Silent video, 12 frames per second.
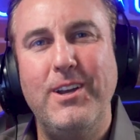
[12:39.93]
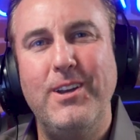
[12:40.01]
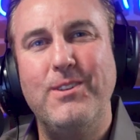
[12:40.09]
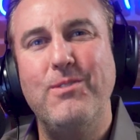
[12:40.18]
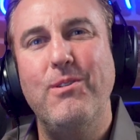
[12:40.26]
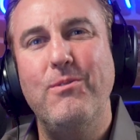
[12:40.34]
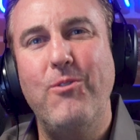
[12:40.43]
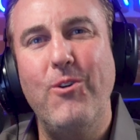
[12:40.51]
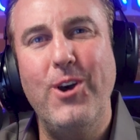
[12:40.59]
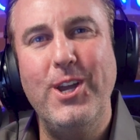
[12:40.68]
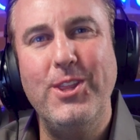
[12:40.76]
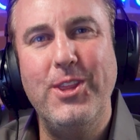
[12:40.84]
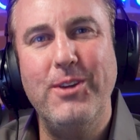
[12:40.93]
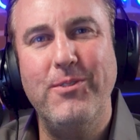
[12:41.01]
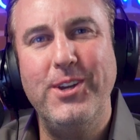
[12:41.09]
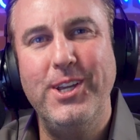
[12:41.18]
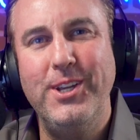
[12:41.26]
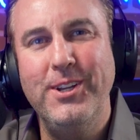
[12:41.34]
uh, to avoid that
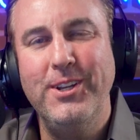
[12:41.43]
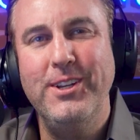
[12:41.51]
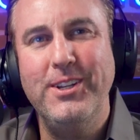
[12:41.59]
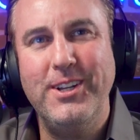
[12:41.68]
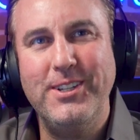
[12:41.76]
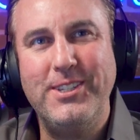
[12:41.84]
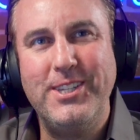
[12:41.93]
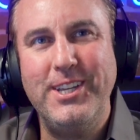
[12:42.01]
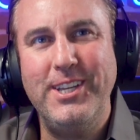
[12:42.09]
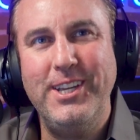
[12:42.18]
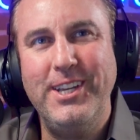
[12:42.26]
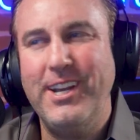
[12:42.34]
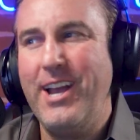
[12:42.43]
we see